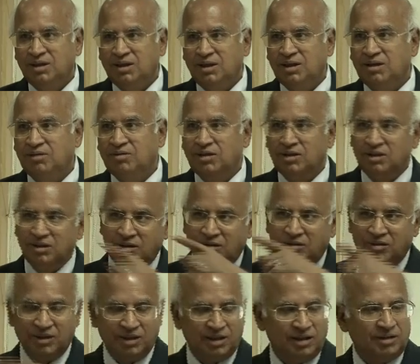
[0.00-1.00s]
even
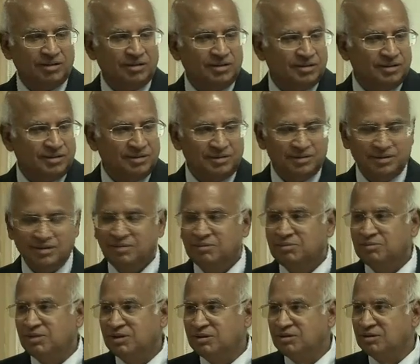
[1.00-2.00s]
knowing
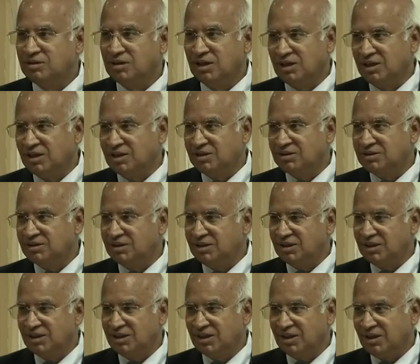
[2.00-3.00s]
Madhu Kannan is
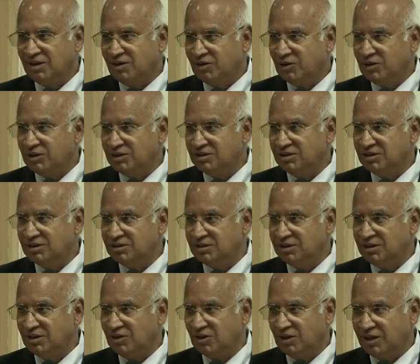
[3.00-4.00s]
sitting here, who is the
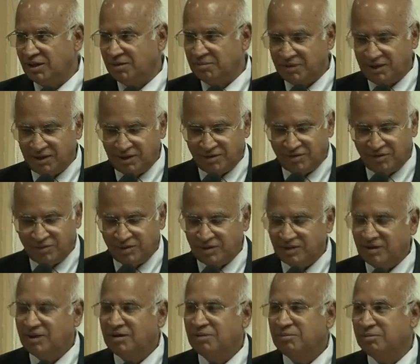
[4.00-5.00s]
CEO and MD of
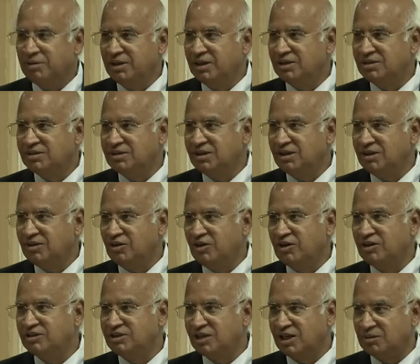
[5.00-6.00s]
BSC, you
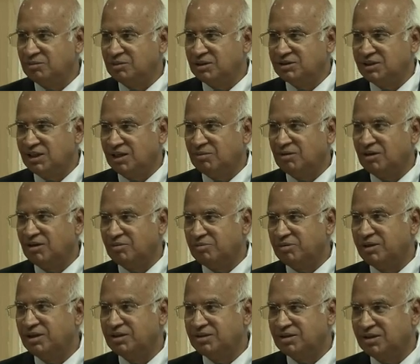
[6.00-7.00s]
didn't say I'm the chairman of
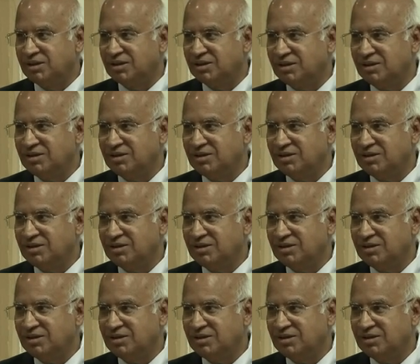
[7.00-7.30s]
BSC.